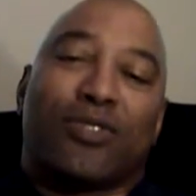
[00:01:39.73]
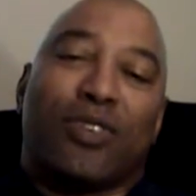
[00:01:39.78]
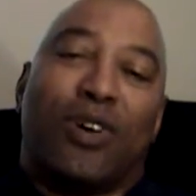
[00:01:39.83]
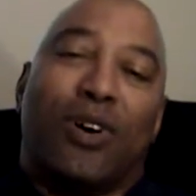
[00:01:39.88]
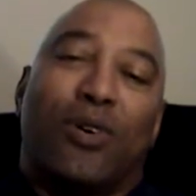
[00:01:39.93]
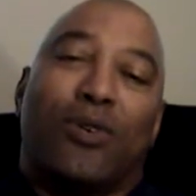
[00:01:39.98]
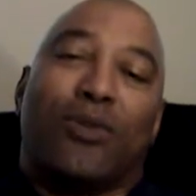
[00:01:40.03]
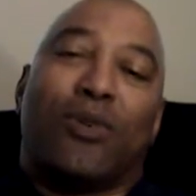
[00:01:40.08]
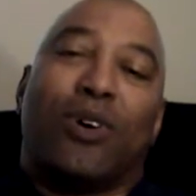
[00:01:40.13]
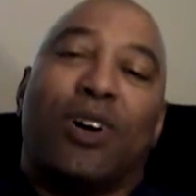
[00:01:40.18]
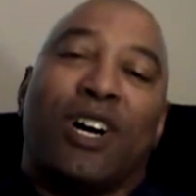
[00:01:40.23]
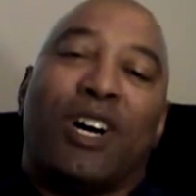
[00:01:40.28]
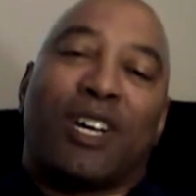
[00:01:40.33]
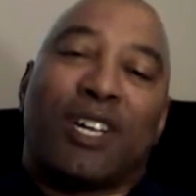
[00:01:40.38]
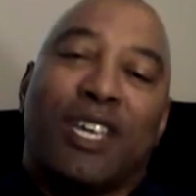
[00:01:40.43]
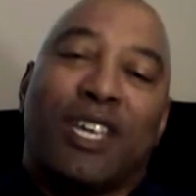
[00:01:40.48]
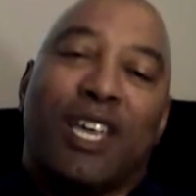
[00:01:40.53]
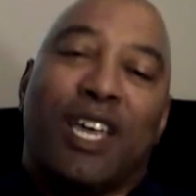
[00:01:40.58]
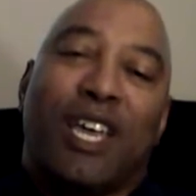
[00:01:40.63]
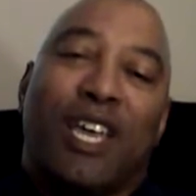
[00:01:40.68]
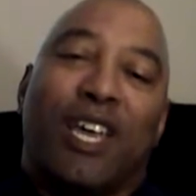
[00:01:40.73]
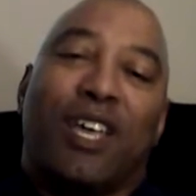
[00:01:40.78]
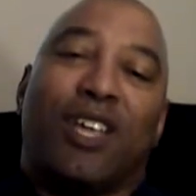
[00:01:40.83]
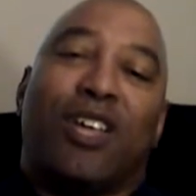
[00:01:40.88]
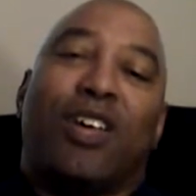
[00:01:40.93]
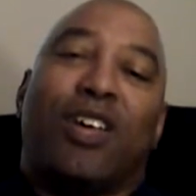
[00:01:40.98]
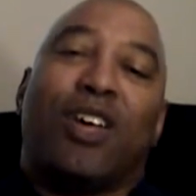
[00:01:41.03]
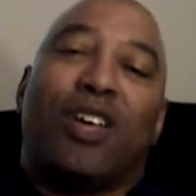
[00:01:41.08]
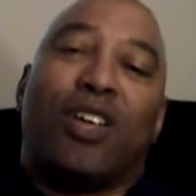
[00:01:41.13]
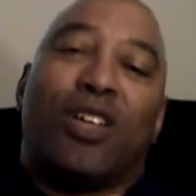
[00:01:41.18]
So
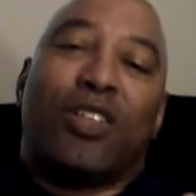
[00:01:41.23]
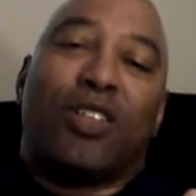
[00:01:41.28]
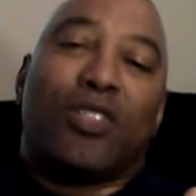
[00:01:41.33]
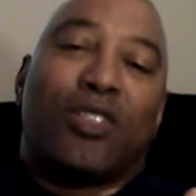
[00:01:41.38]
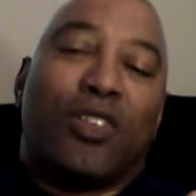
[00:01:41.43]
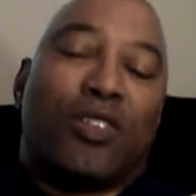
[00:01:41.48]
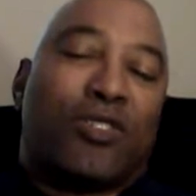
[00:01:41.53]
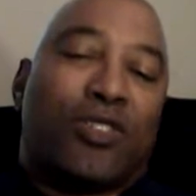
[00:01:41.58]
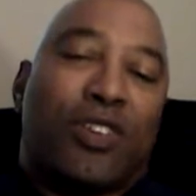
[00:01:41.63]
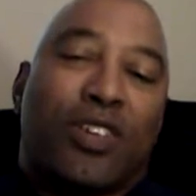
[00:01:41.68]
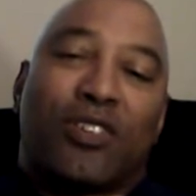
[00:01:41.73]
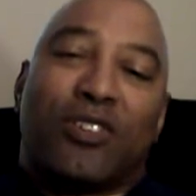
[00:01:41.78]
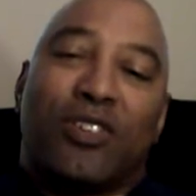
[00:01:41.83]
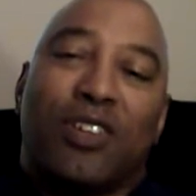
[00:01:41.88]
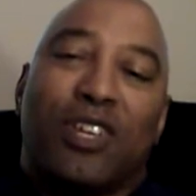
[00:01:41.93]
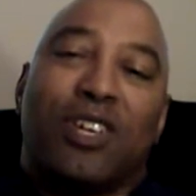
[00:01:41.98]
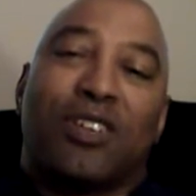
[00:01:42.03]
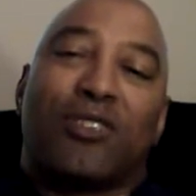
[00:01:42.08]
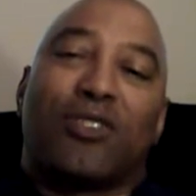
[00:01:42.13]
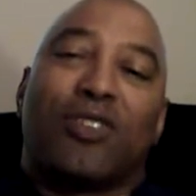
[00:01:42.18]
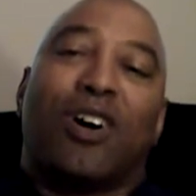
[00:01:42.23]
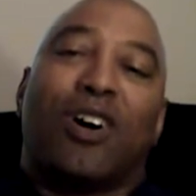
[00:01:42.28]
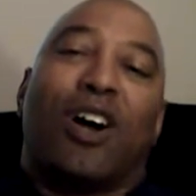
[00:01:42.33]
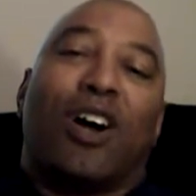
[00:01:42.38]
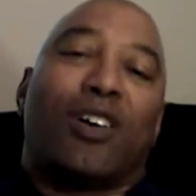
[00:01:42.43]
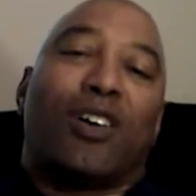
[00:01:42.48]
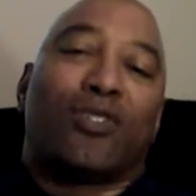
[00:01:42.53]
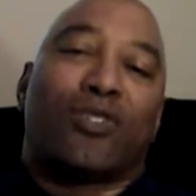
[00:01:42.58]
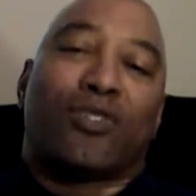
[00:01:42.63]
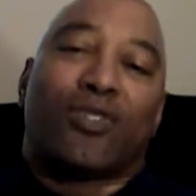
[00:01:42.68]
again, the 6 needs
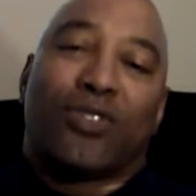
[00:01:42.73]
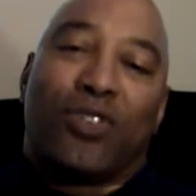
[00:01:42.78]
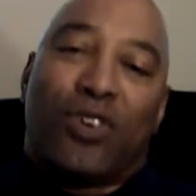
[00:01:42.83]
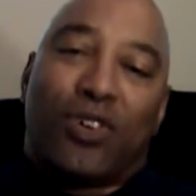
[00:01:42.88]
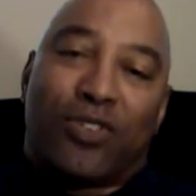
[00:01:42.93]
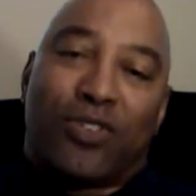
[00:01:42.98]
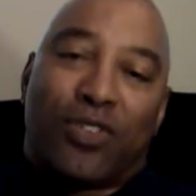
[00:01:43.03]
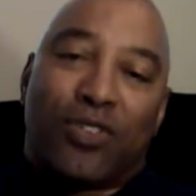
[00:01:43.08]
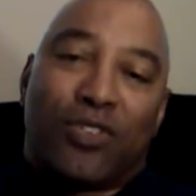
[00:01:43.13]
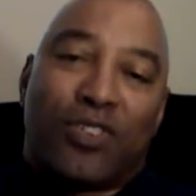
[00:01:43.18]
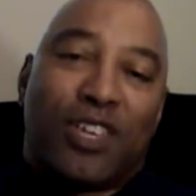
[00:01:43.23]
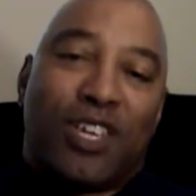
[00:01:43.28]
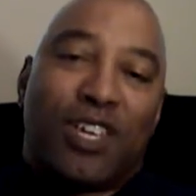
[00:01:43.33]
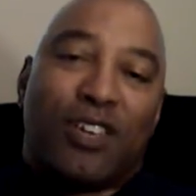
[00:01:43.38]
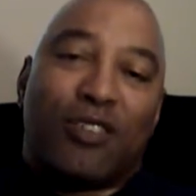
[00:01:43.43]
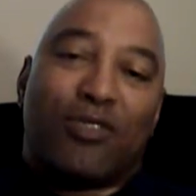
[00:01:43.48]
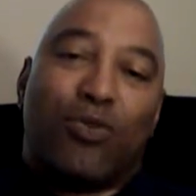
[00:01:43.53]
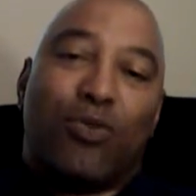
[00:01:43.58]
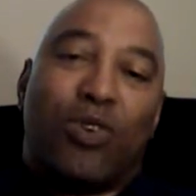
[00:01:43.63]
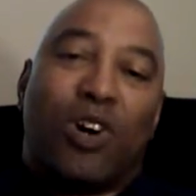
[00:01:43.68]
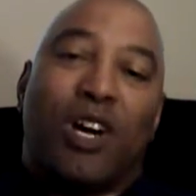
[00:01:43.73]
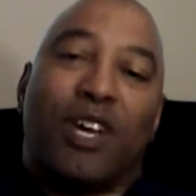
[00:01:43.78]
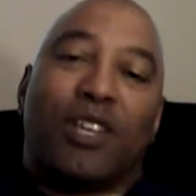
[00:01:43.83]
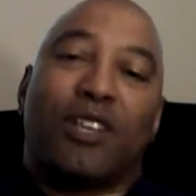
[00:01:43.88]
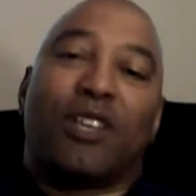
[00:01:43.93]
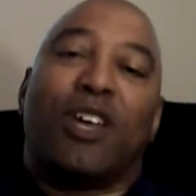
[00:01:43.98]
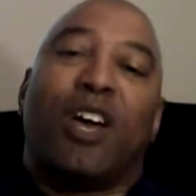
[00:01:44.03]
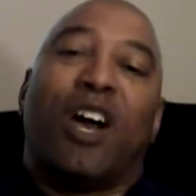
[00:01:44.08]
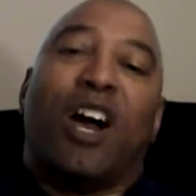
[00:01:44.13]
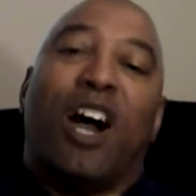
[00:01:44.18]
are: certainty is
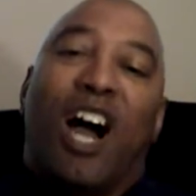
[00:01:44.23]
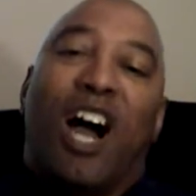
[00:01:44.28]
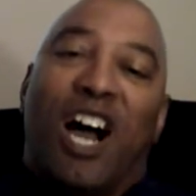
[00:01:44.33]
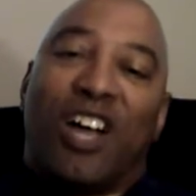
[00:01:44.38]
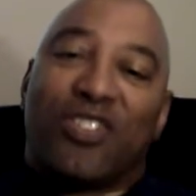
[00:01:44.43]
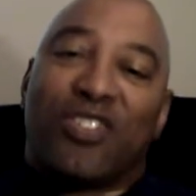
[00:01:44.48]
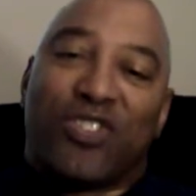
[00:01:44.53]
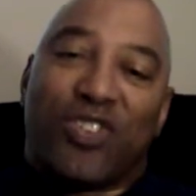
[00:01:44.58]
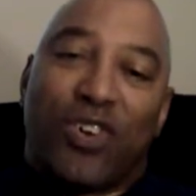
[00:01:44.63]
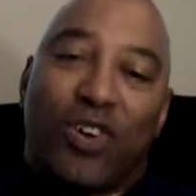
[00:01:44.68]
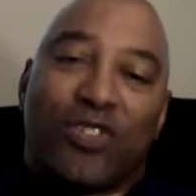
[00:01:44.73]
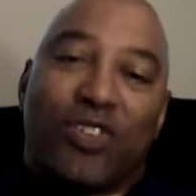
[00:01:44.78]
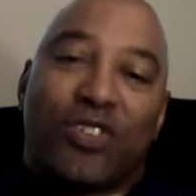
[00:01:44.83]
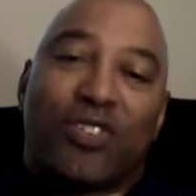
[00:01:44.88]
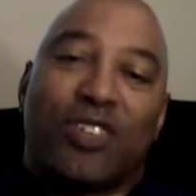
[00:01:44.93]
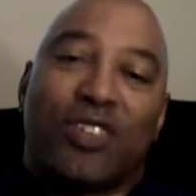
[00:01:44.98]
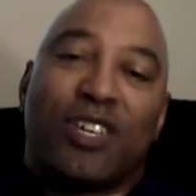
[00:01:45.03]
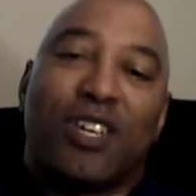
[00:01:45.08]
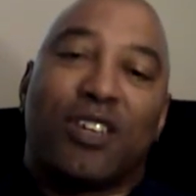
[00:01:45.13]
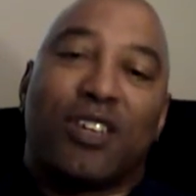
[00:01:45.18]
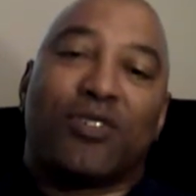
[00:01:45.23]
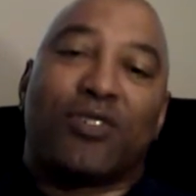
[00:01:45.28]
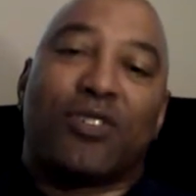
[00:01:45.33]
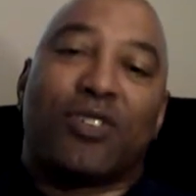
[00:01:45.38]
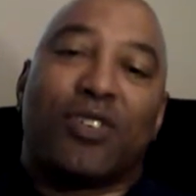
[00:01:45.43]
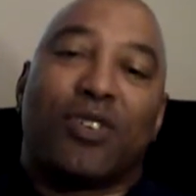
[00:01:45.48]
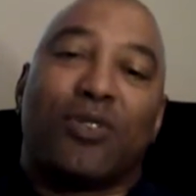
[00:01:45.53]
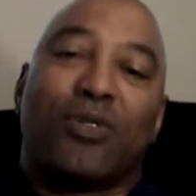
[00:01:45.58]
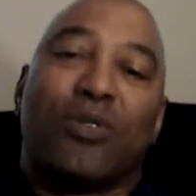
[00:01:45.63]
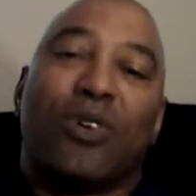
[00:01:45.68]
1, uncertainty is
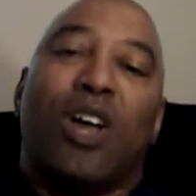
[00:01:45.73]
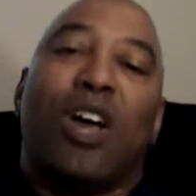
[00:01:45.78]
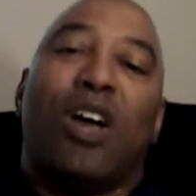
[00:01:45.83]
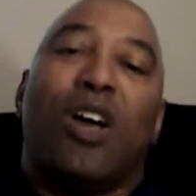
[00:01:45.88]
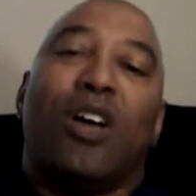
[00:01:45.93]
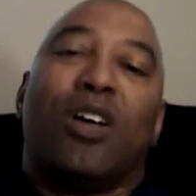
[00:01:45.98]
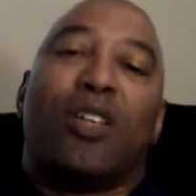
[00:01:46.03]
2,